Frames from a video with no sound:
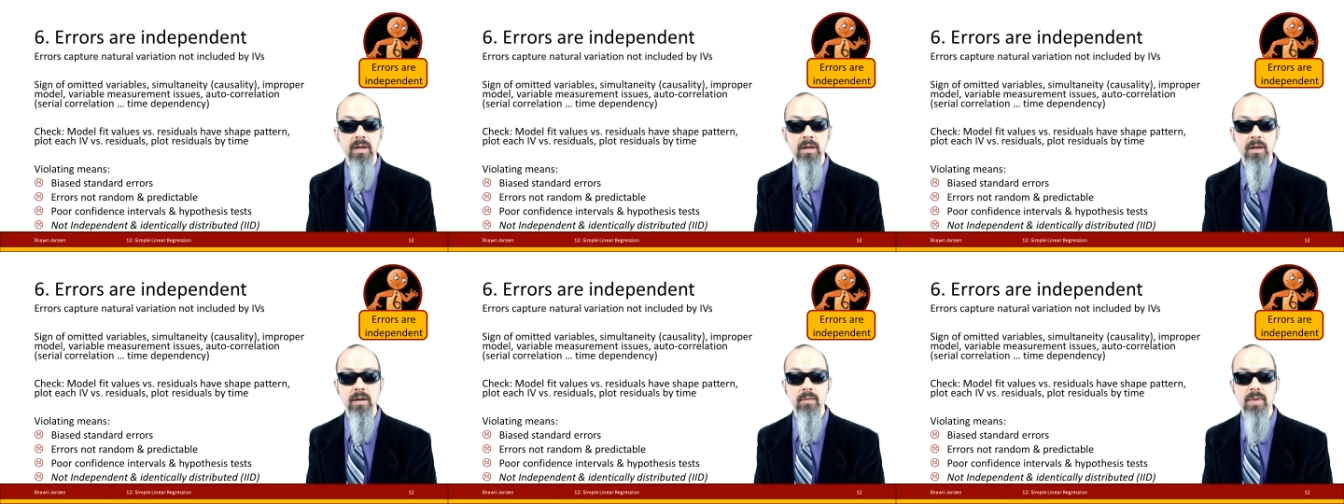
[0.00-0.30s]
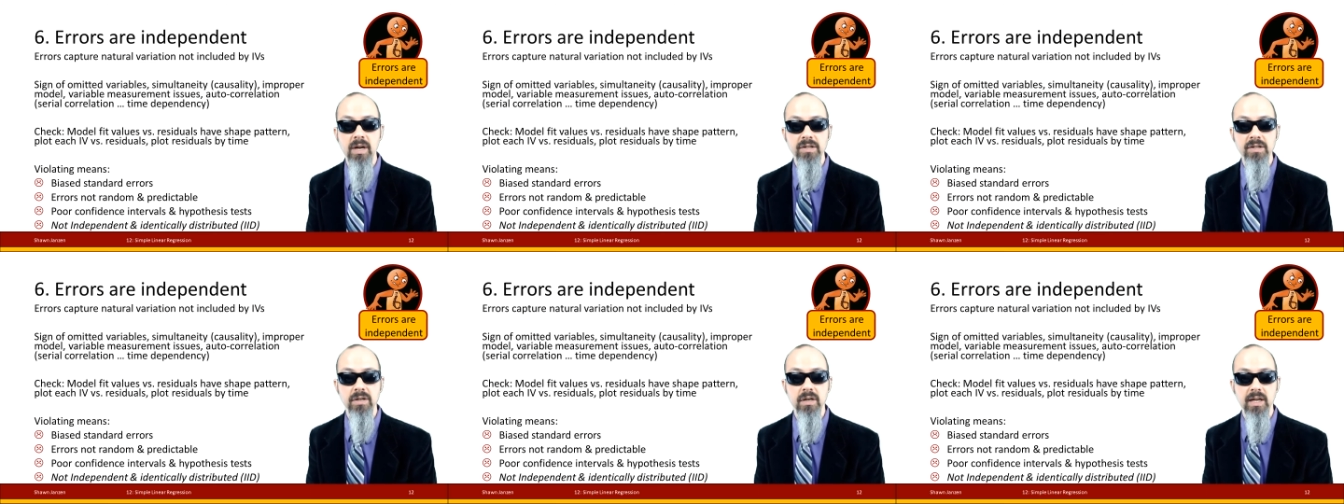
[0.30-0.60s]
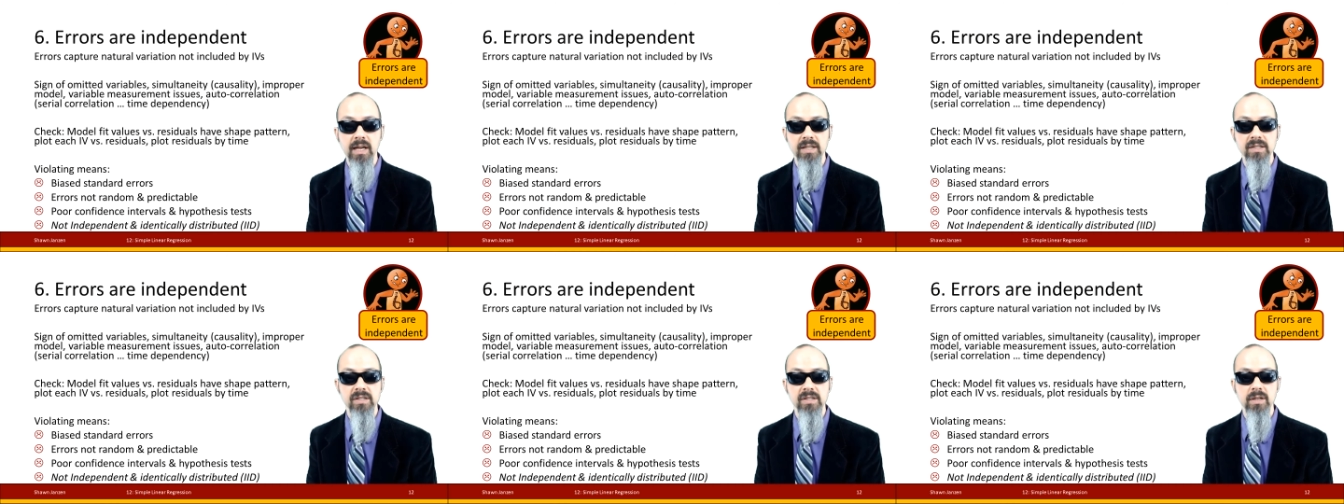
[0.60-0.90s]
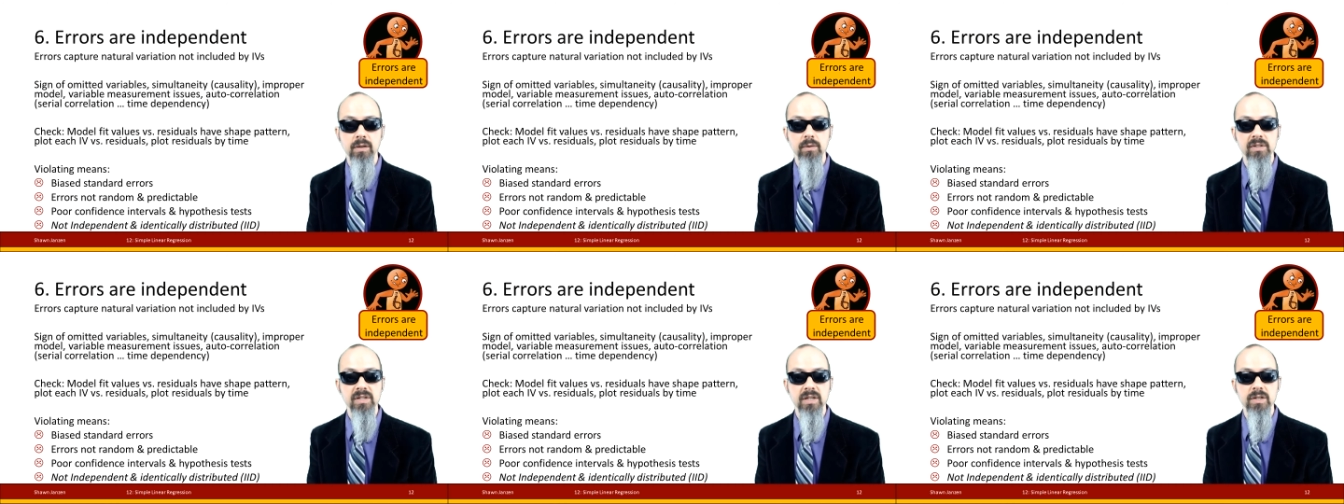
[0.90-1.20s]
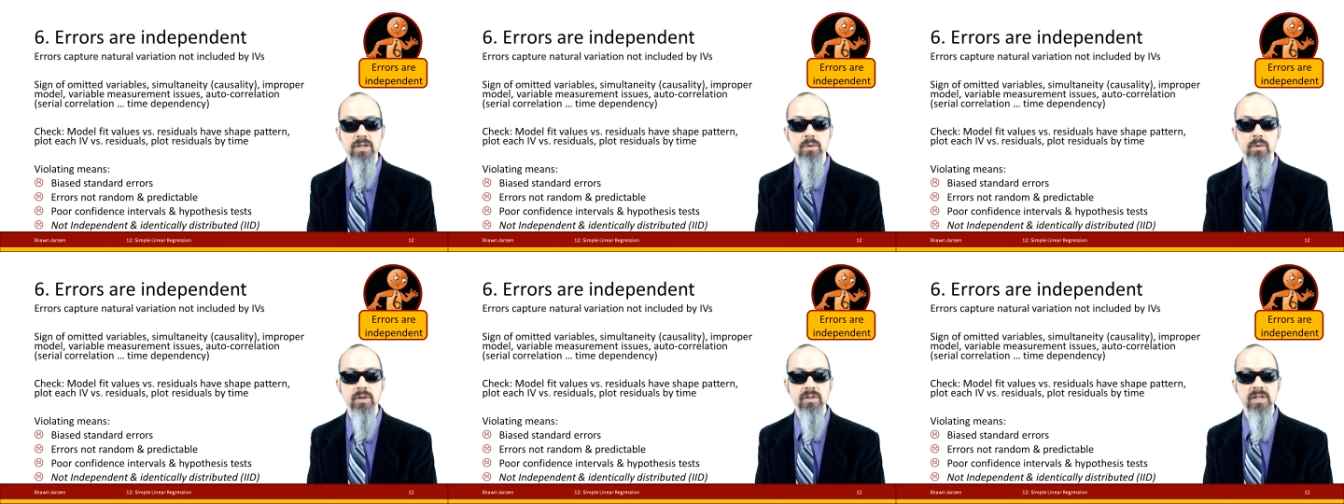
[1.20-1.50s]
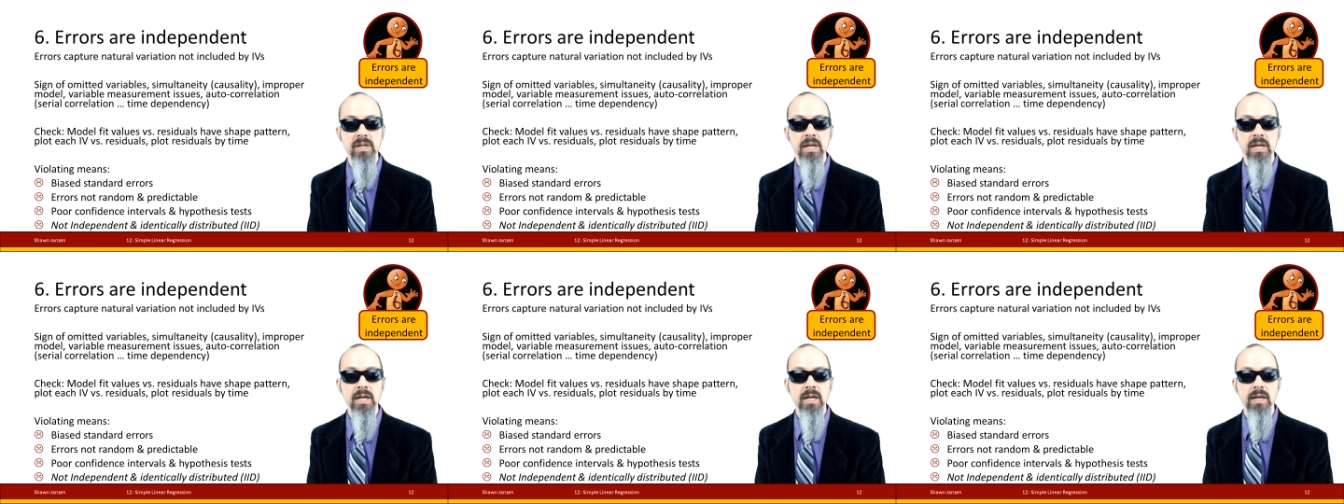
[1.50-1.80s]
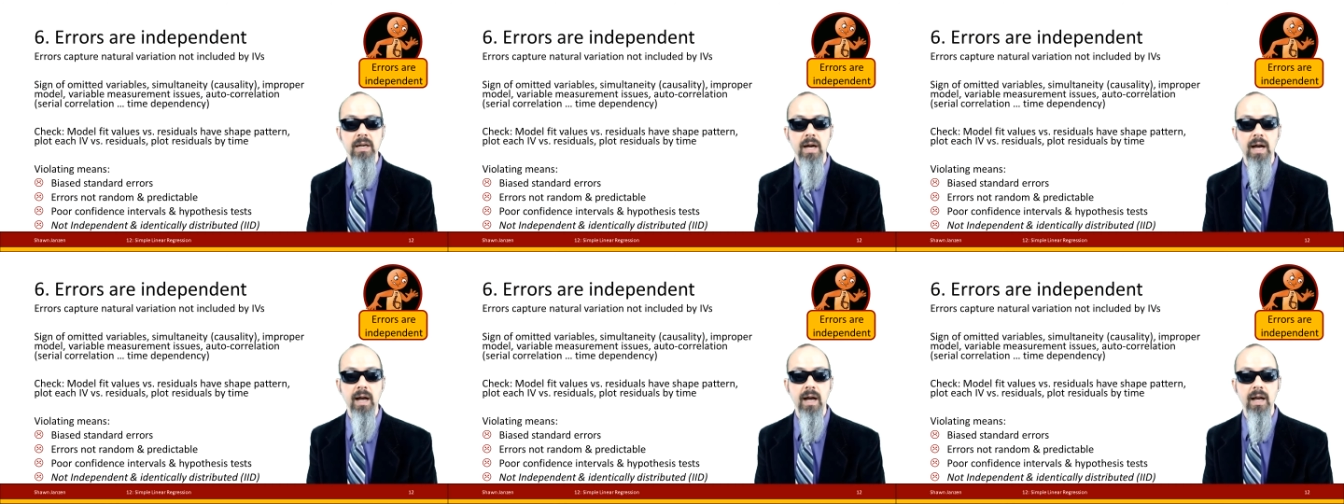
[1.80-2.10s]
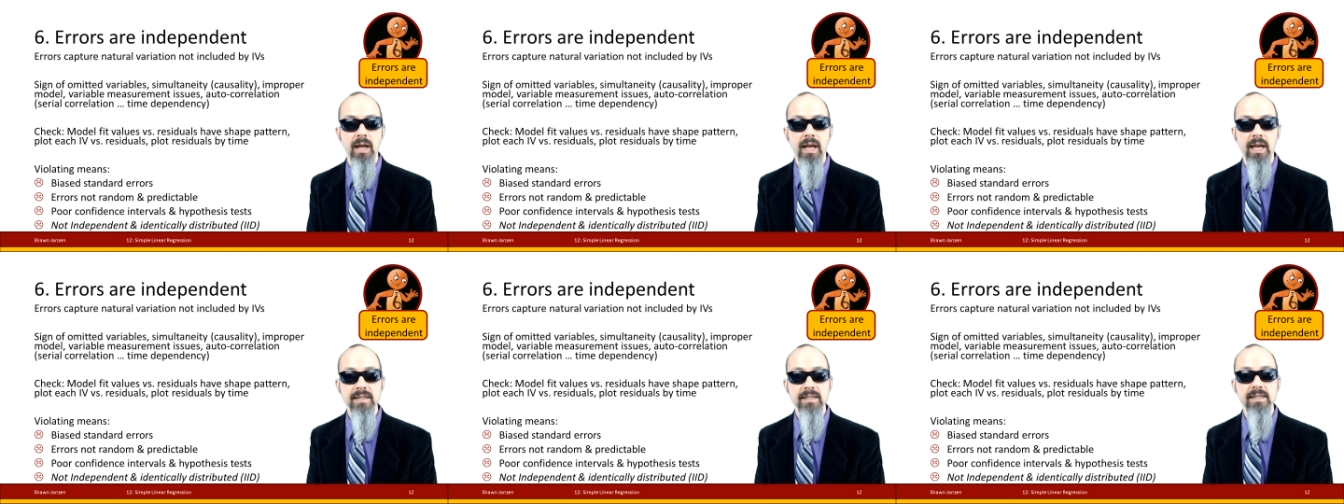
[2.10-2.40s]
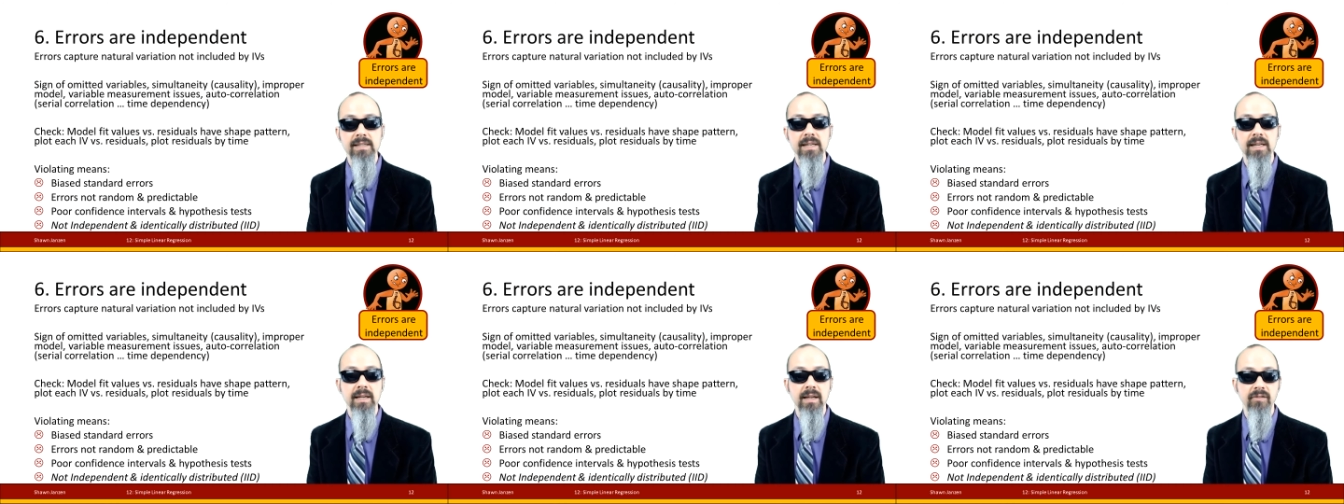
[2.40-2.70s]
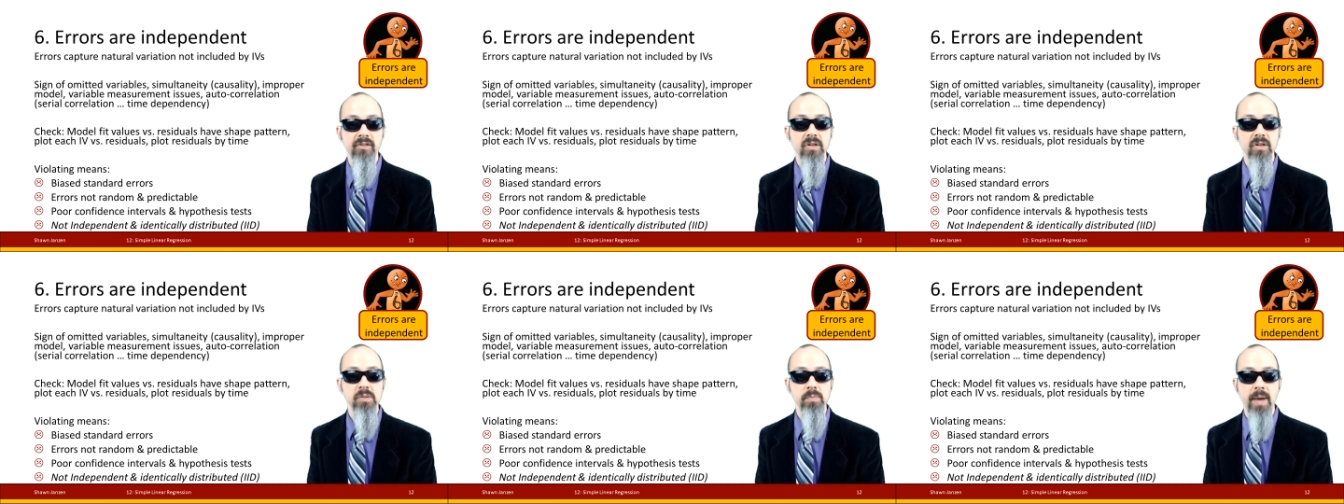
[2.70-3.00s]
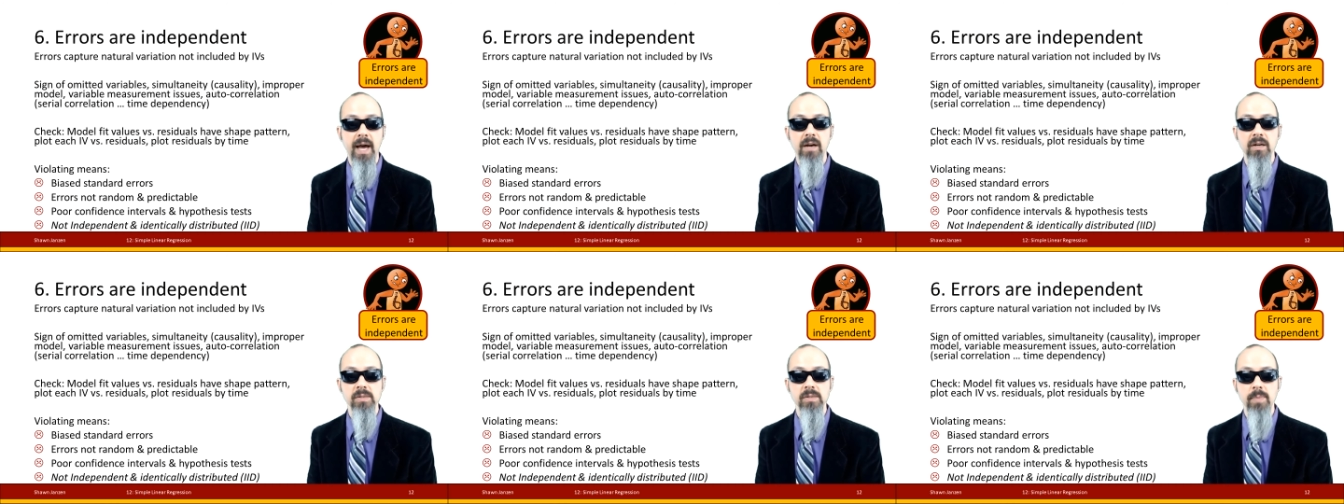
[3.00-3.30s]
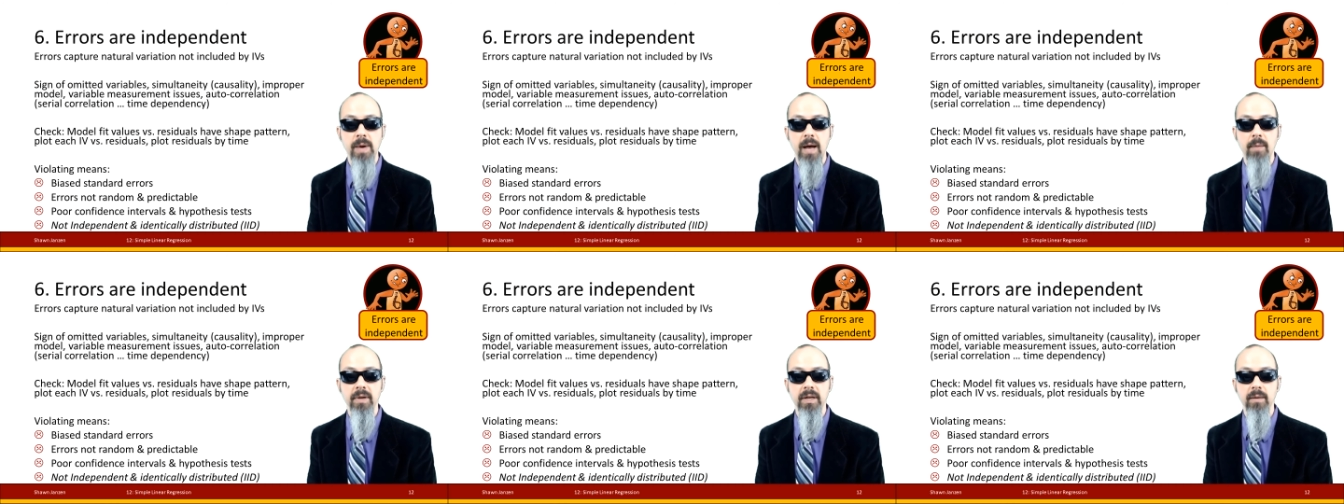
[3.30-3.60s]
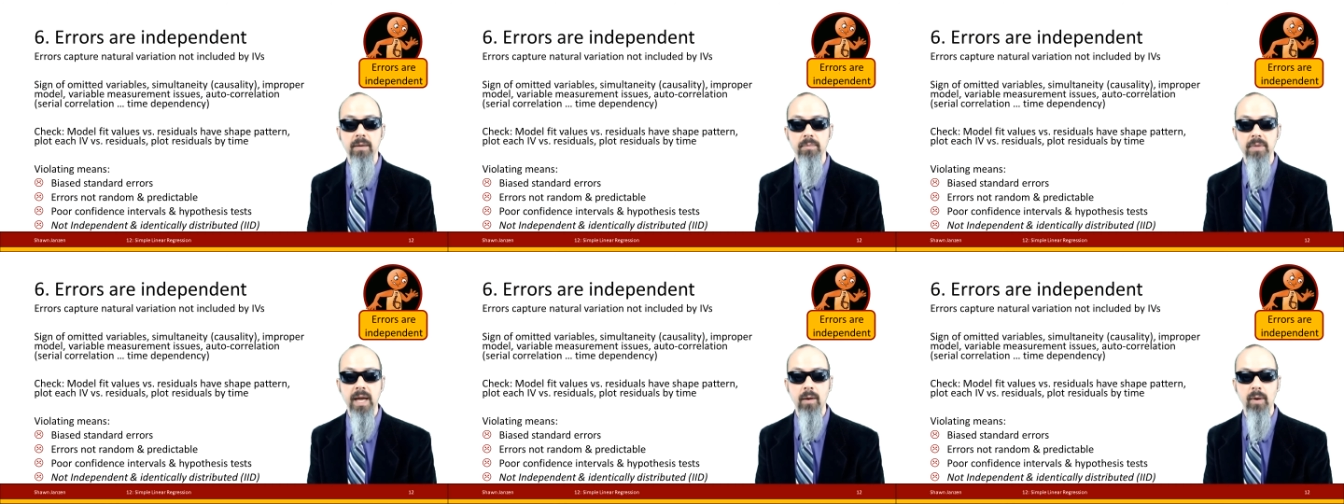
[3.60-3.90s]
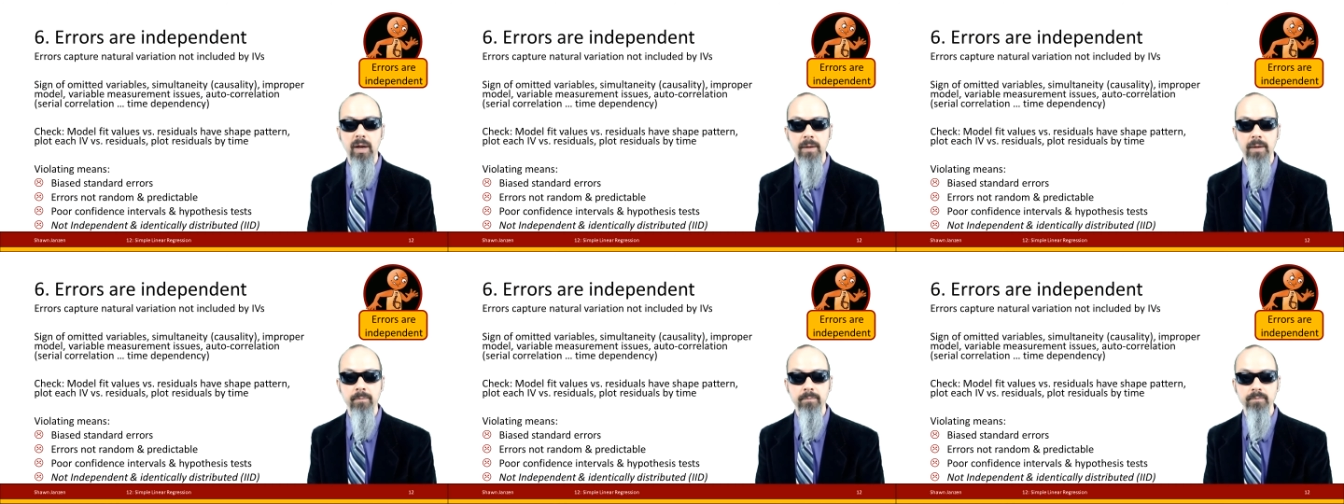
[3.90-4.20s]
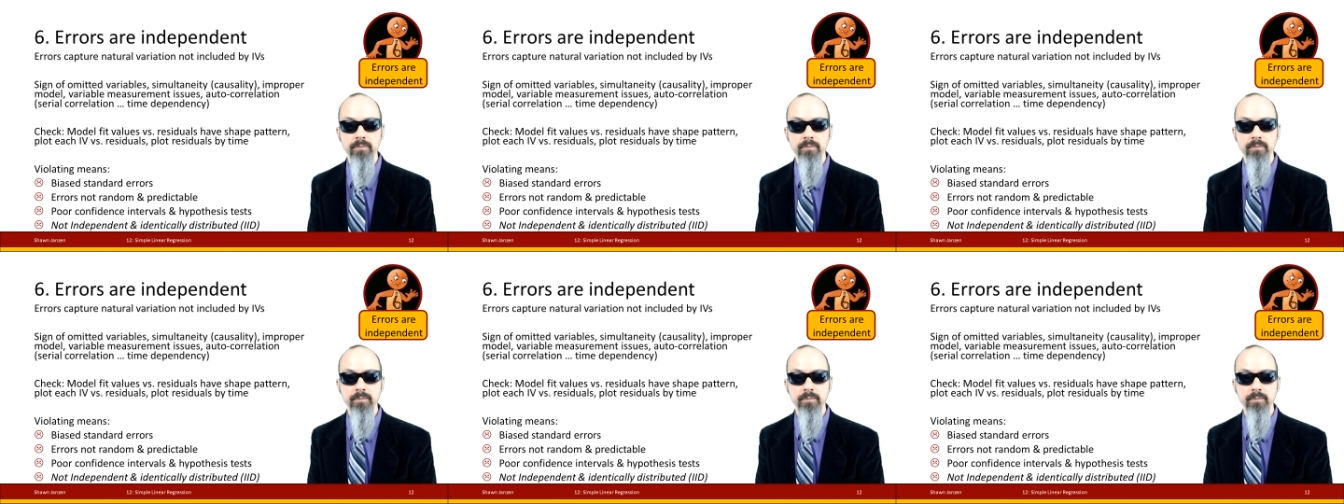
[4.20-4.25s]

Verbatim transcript: measured against your residuals uh, and see if there's patterns popping up that way.